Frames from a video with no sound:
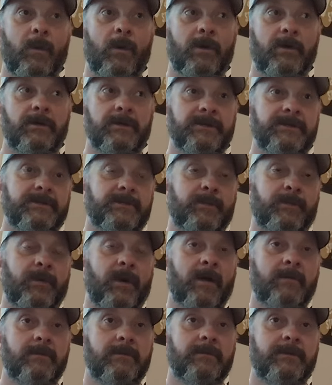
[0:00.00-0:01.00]
was
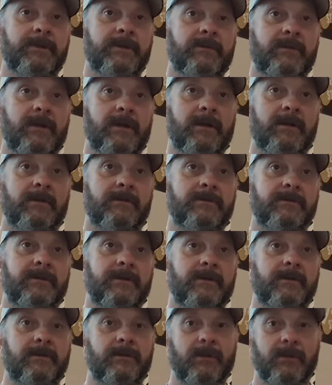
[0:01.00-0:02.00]
probably
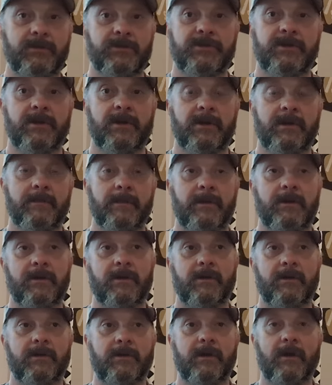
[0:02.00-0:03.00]
around lunchtime.
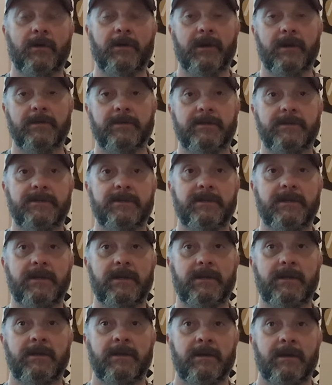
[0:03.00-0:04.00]
Go down to the
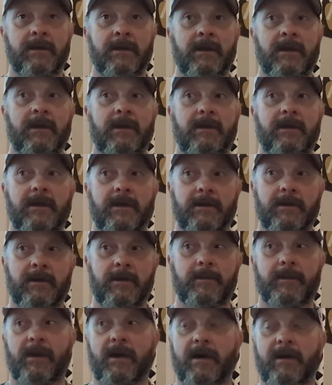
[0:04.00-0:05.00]
city, get a
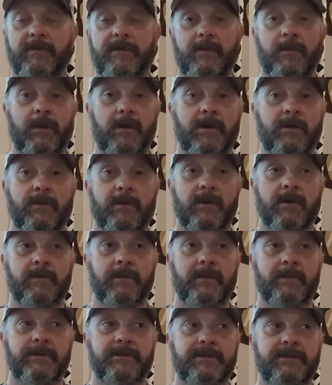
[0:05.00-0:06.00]
cup of coffee, walk
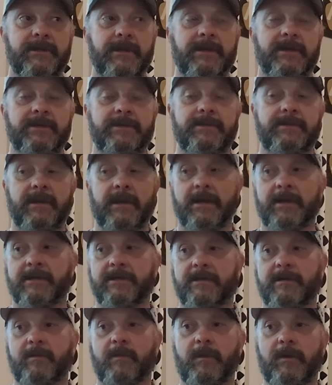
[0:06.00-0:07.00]
around, maybe sit on a
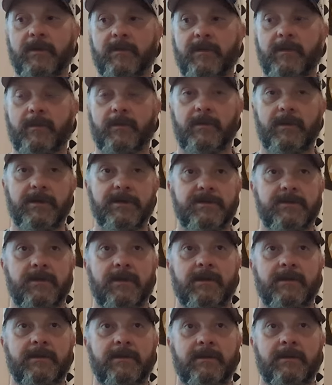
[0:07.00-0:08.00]
deck somewhere from a
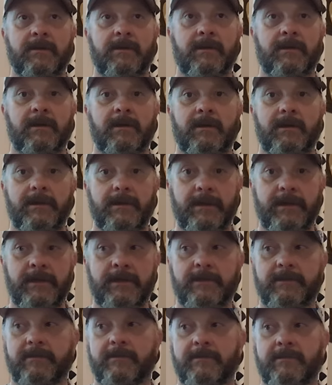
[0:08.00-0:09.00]
restaurant,
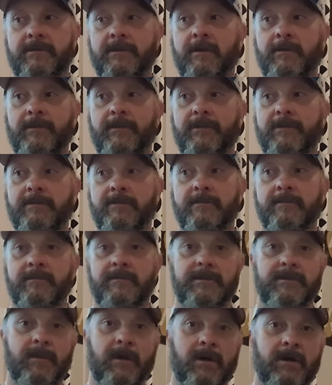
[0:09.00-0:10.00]
eat something
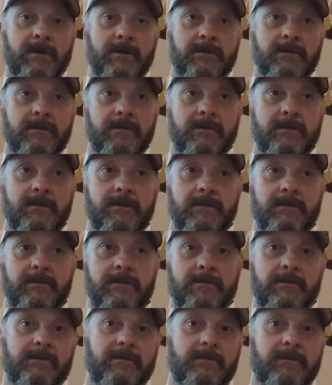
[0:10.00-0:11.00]
small,
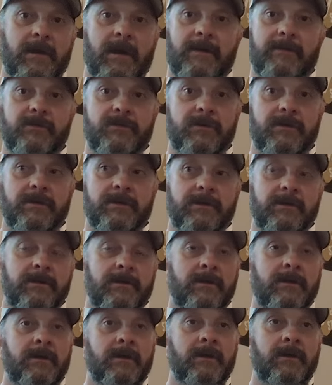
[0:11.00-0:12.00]
have a drink,